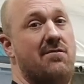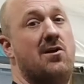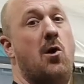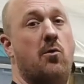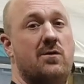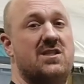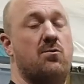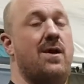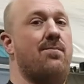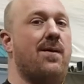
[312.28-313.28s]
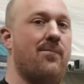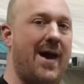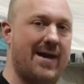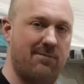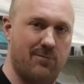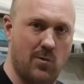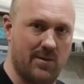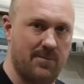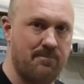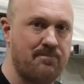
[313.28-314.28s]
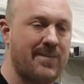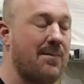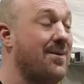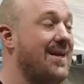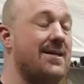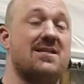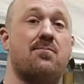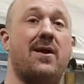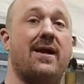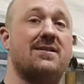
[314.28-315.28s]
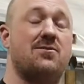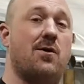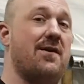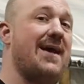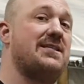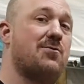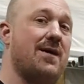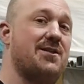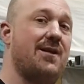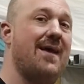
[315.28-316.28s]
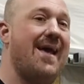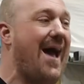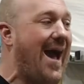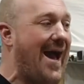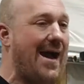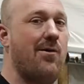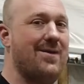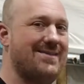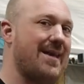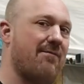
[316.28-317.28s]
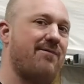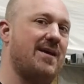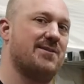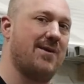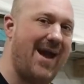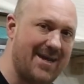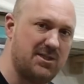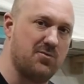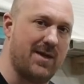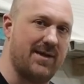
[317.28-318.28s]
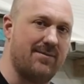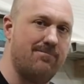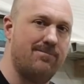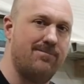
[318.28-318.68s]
of total sweep back and forth. But that does bring us to our next question. How is that phaser actuated?